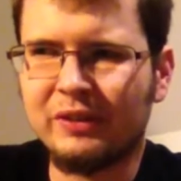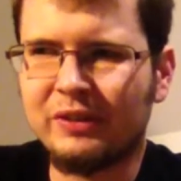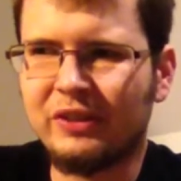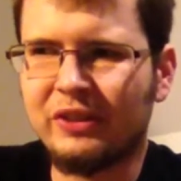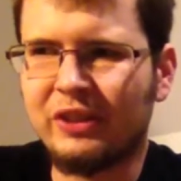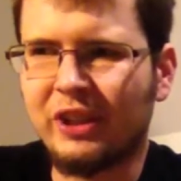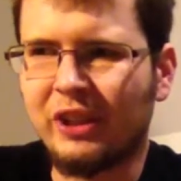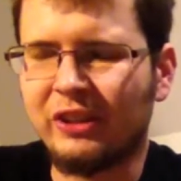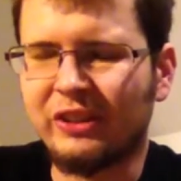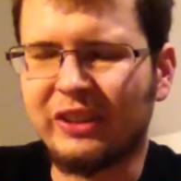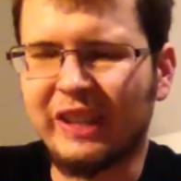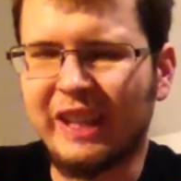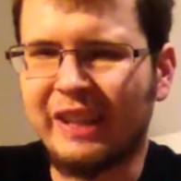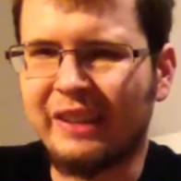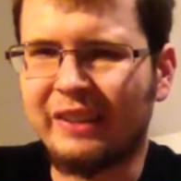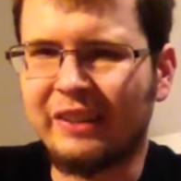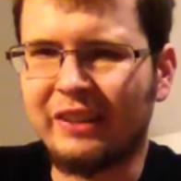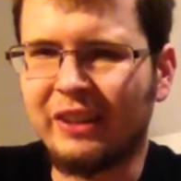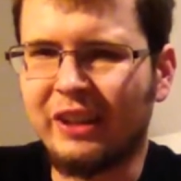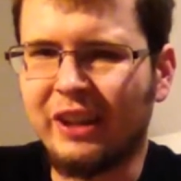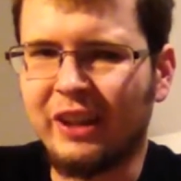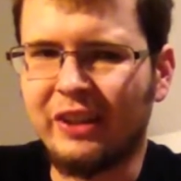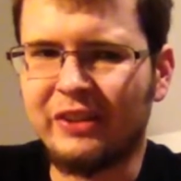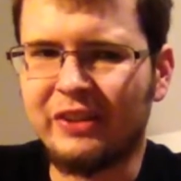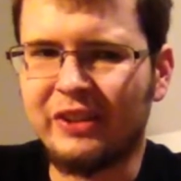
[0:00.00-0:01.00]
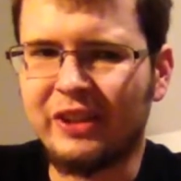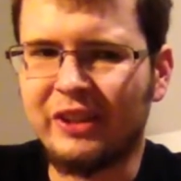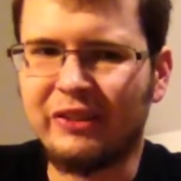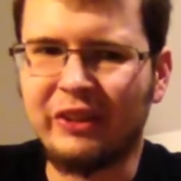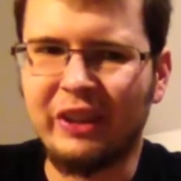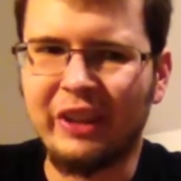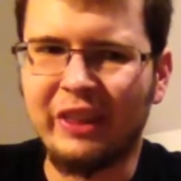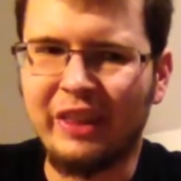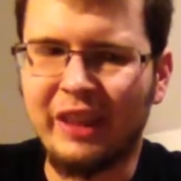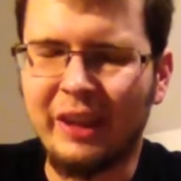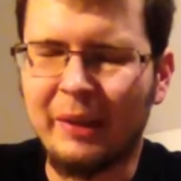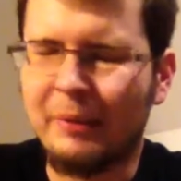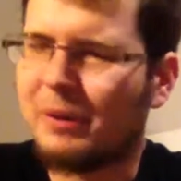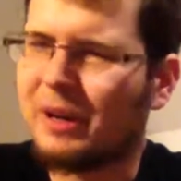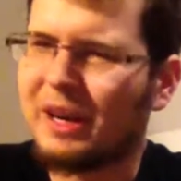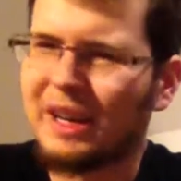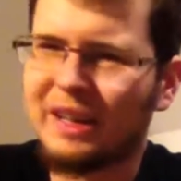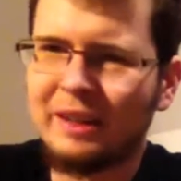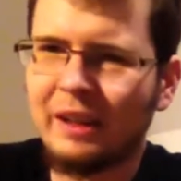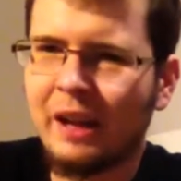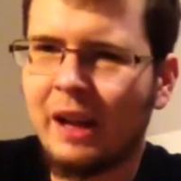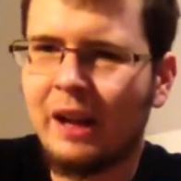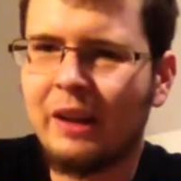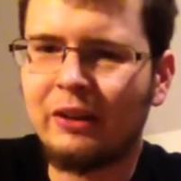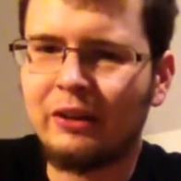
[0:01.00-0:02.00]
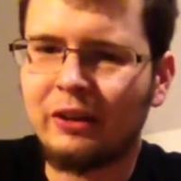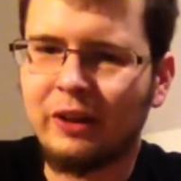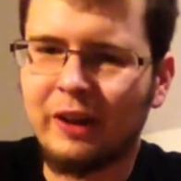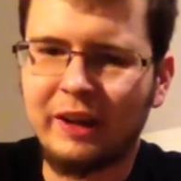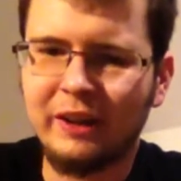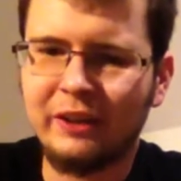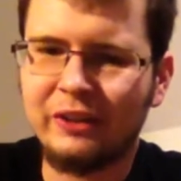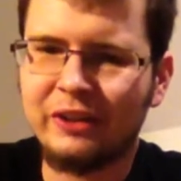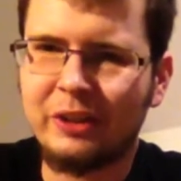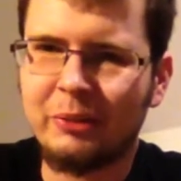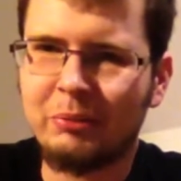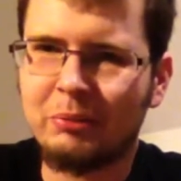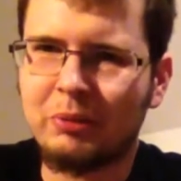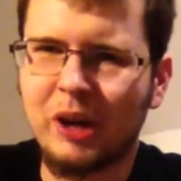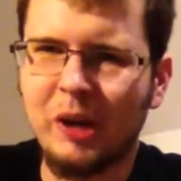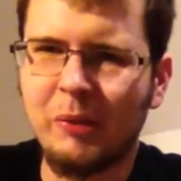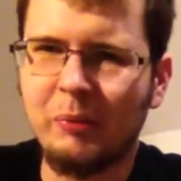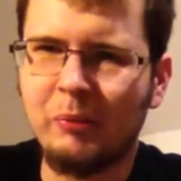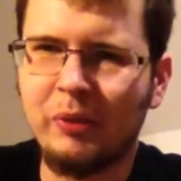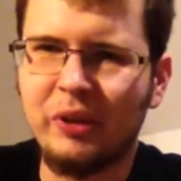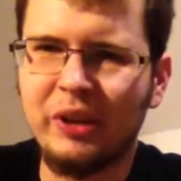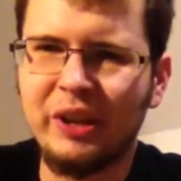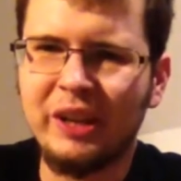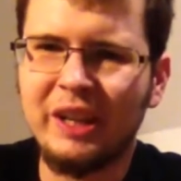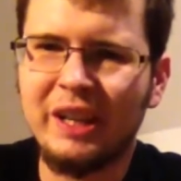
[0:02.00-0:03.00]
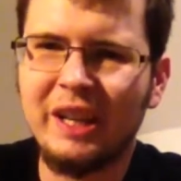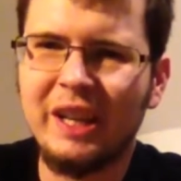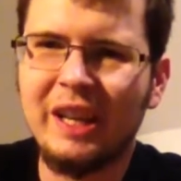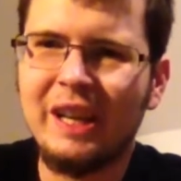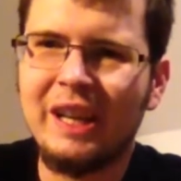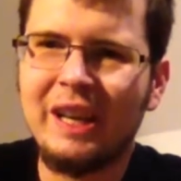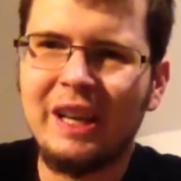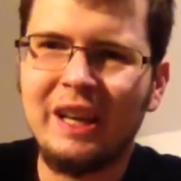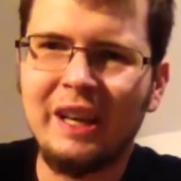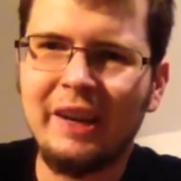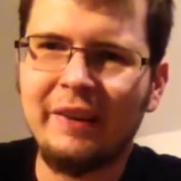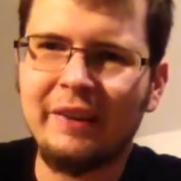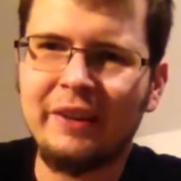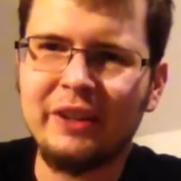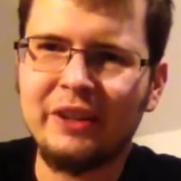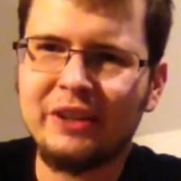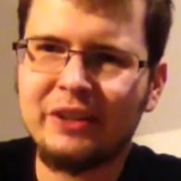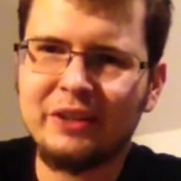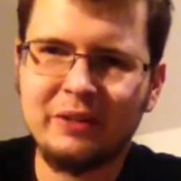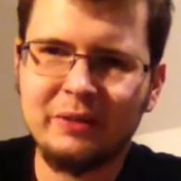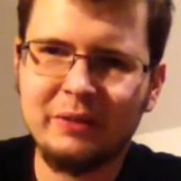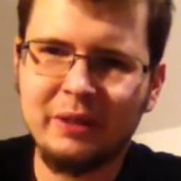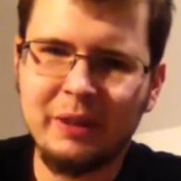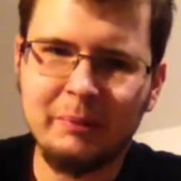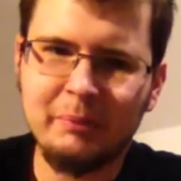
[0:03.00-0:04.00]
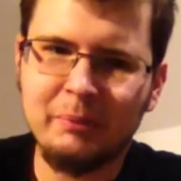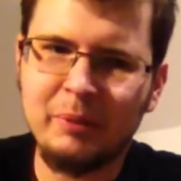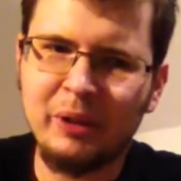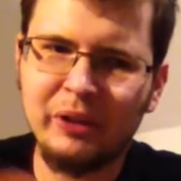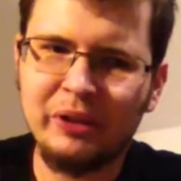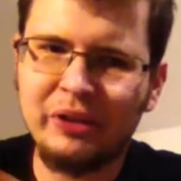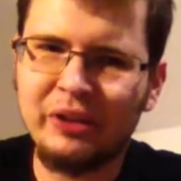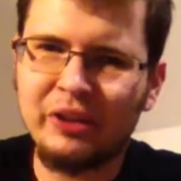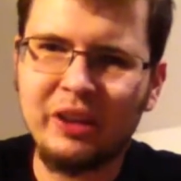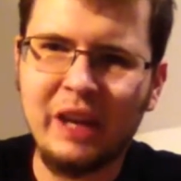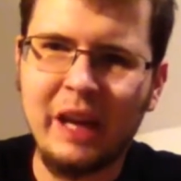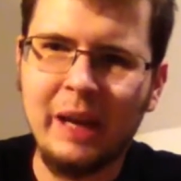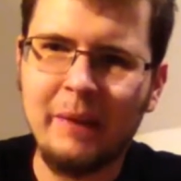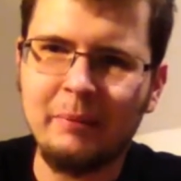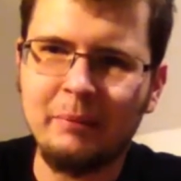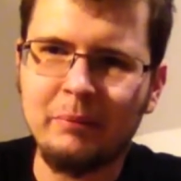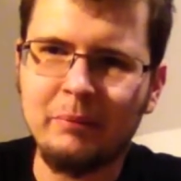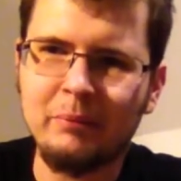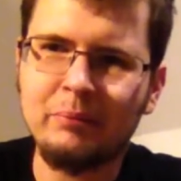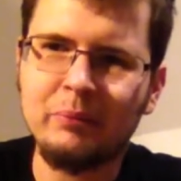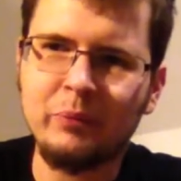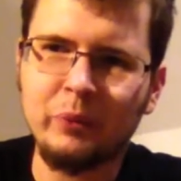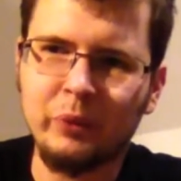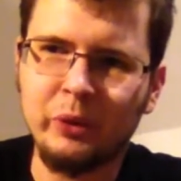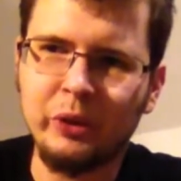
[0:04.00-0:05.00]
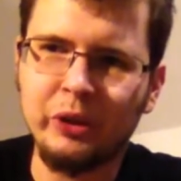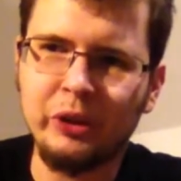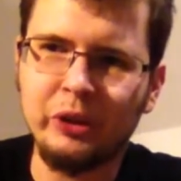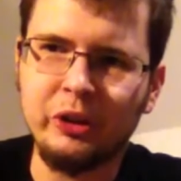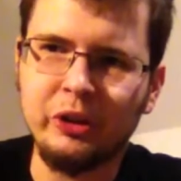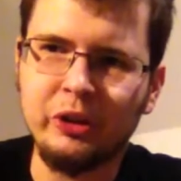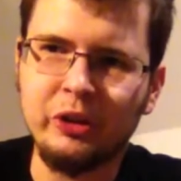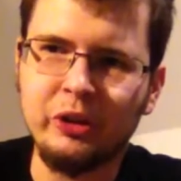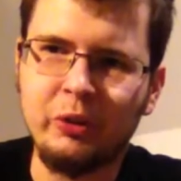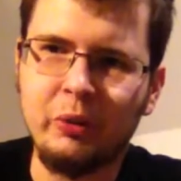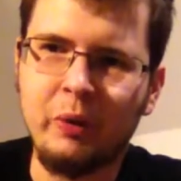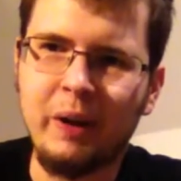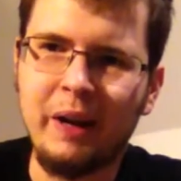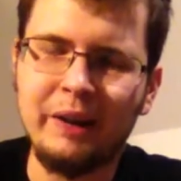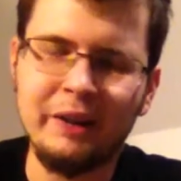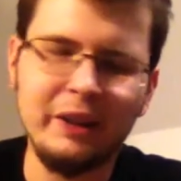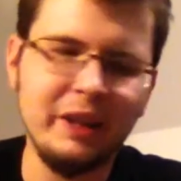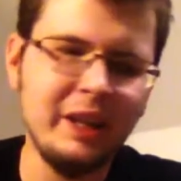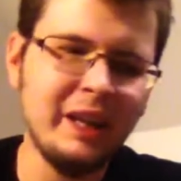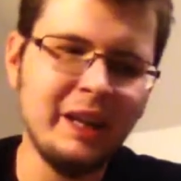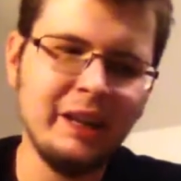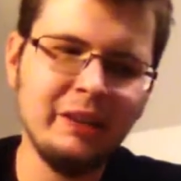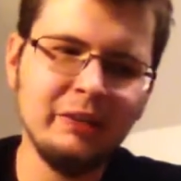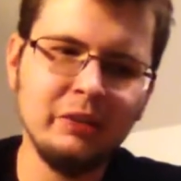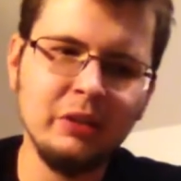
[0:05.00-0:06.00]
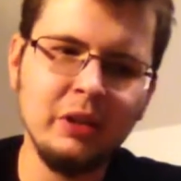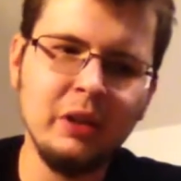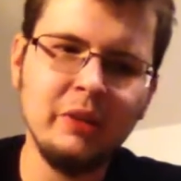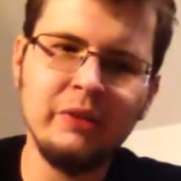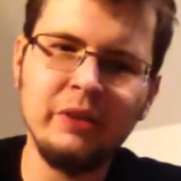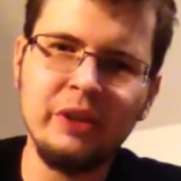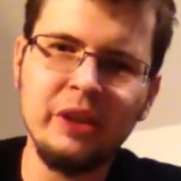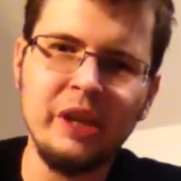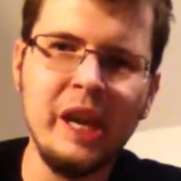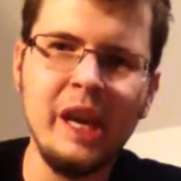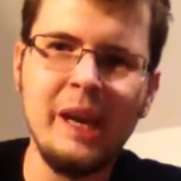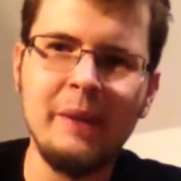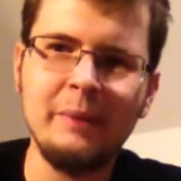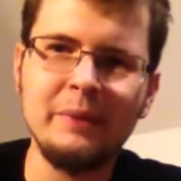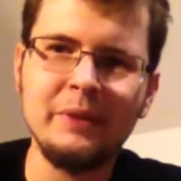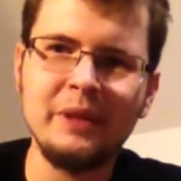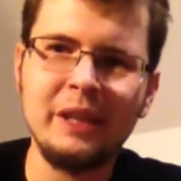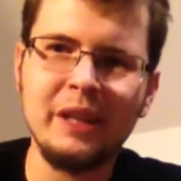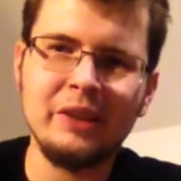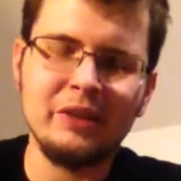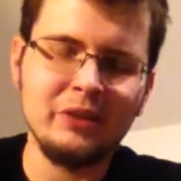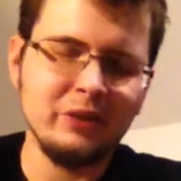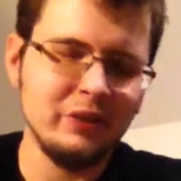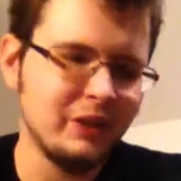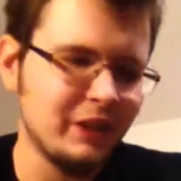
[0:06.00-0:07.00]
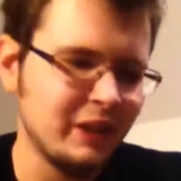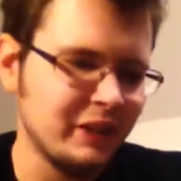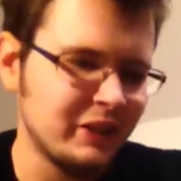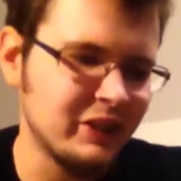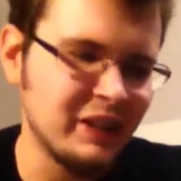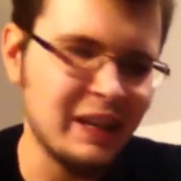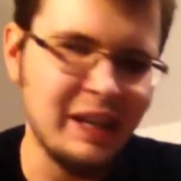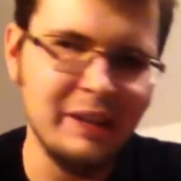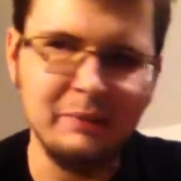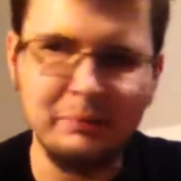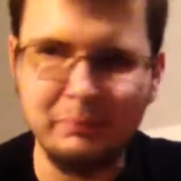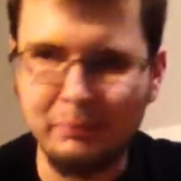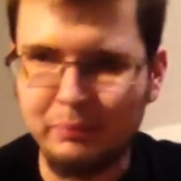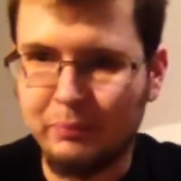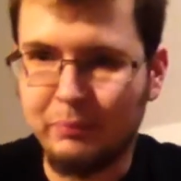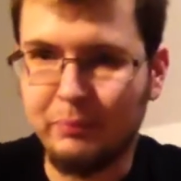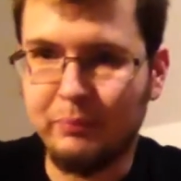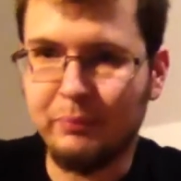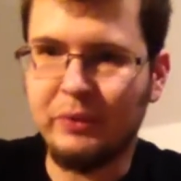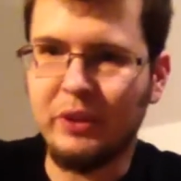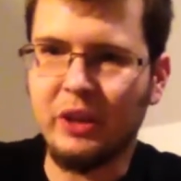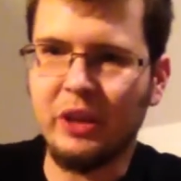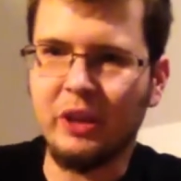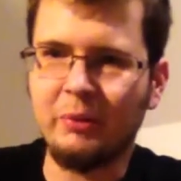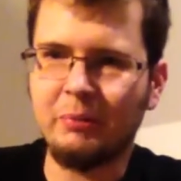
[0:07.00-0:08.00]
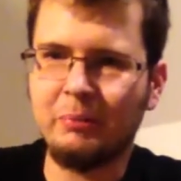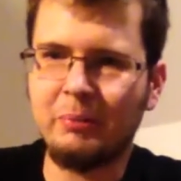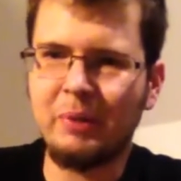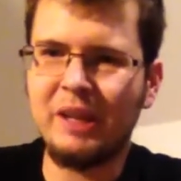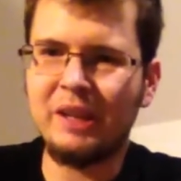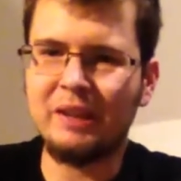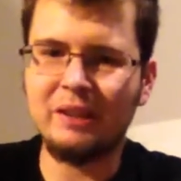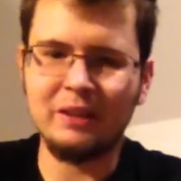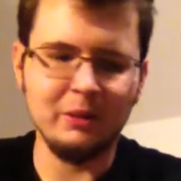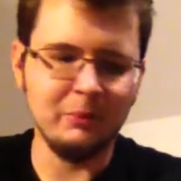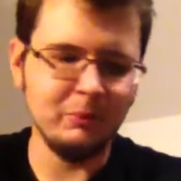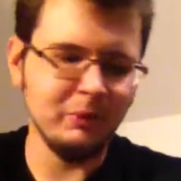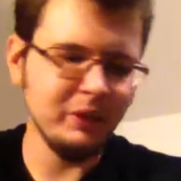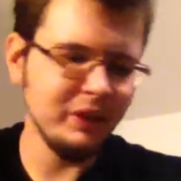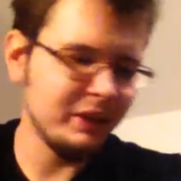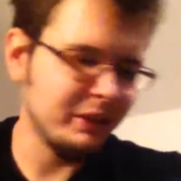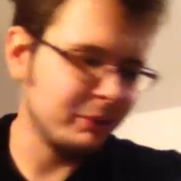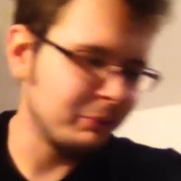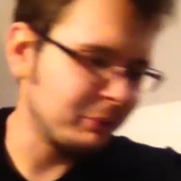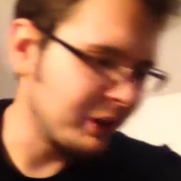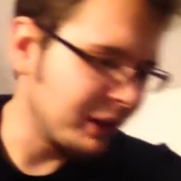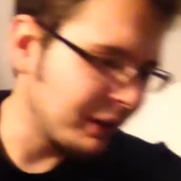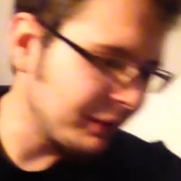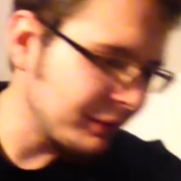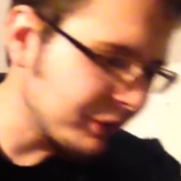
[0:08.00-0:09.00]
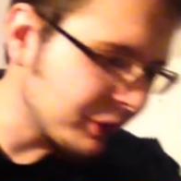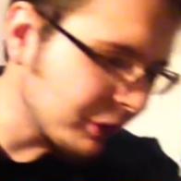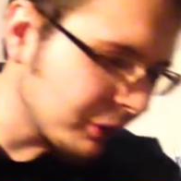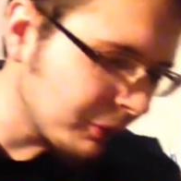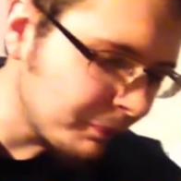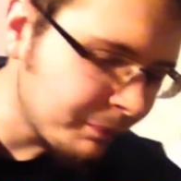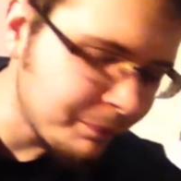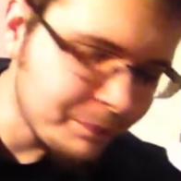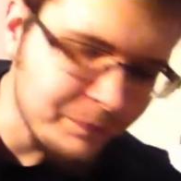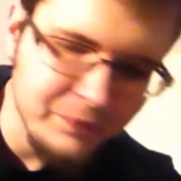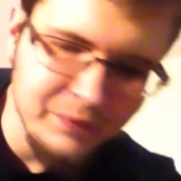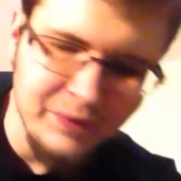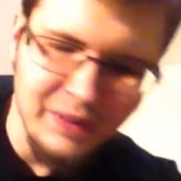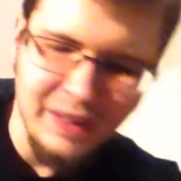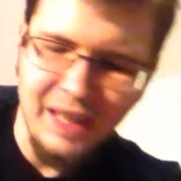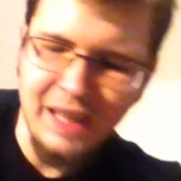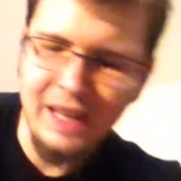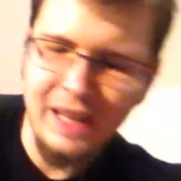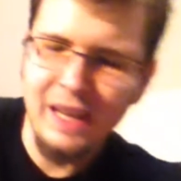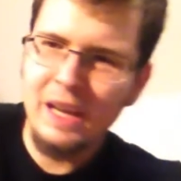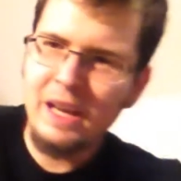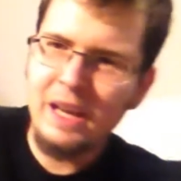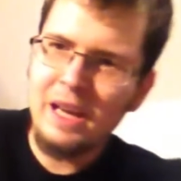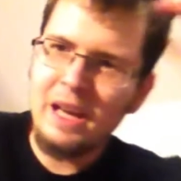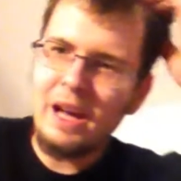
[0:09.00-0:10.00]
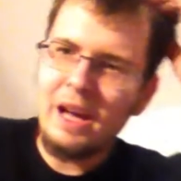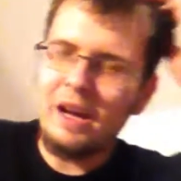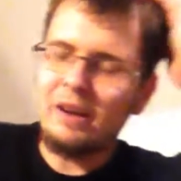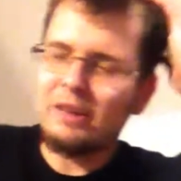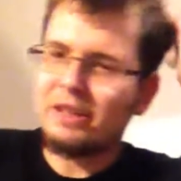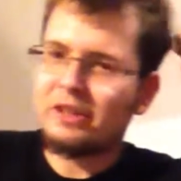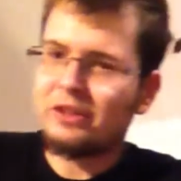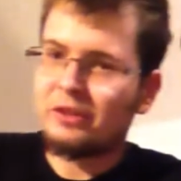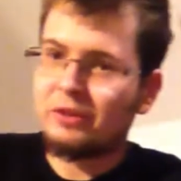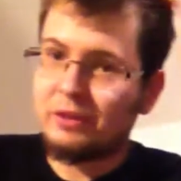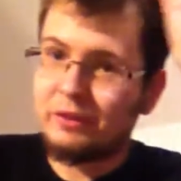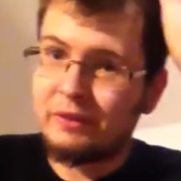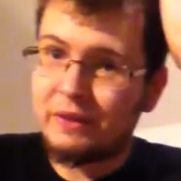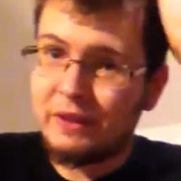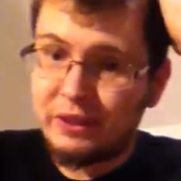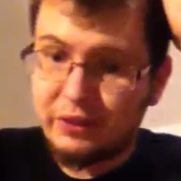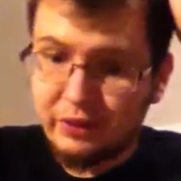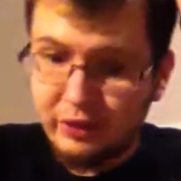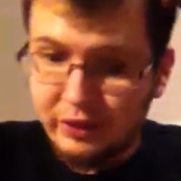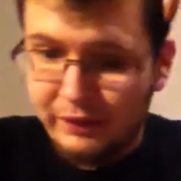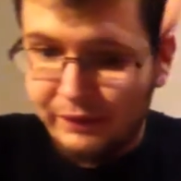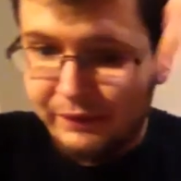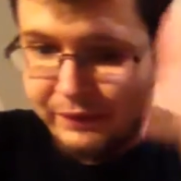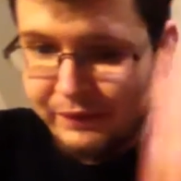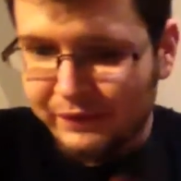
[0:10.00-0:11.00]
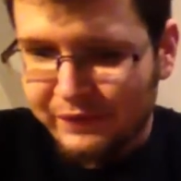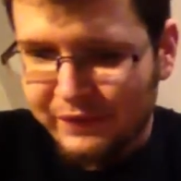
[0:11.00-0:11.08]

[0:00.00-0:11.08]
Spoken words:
talk down on stuff like that, but I don't know, I don't see a problem with it. I mean, they built the game really good around it, and I love the games, actually. I just hadn't, completed them yet, so I'll get to it eventually.